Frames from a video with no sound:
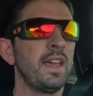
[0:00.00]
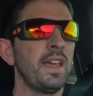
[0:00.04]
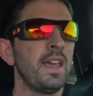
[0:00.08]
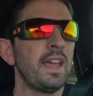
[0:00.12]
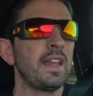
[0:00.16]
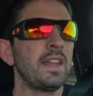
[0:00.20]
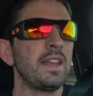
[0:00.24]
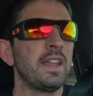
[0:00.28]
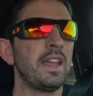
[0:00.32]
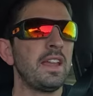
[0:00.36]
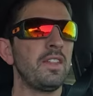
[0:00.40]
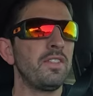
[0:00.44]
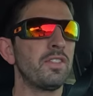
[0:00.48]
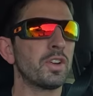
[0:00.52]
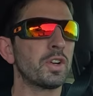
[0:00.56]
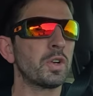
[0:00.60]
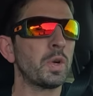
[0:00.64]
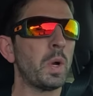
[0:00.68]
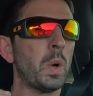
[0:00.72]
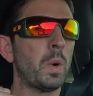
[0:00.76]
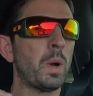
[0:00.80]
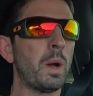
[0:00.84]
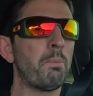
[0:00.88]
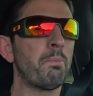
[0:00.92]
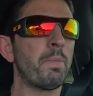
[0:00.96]
and either
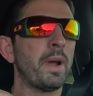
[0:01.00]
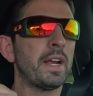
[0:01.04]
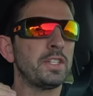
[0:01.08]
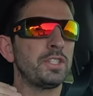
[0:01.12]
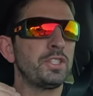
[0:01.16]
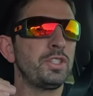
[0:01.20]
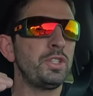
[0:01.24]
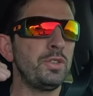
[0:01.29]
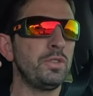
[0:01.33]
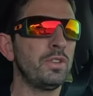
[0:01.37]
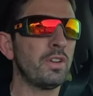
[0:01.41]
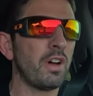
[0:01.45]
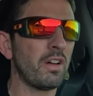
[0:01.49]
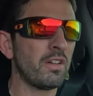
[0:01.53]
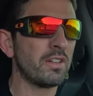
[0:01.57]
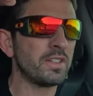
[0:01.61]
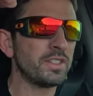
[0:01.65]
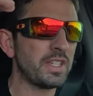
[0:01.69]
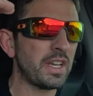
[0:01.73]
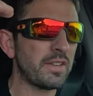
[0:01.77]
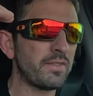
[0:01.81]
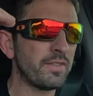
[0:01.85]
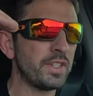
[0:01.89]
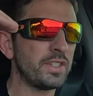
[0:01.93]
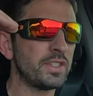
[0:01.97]
go up by two
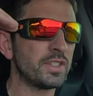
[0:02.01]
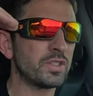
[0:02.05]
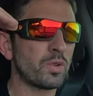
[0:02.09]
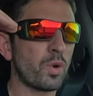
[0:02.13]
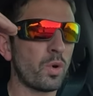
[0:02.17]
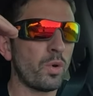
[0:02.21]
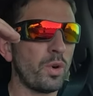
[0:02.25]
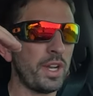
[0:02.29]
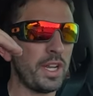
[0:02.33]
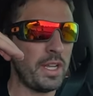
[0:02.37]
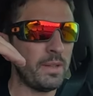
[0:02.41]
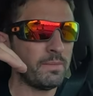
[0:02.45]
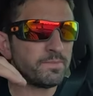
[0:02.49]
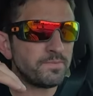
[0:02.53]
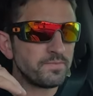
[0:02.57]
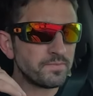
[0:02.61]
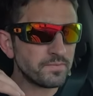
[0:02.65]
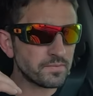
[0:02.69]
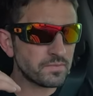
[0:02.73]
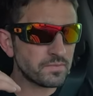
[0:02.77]
dollars every story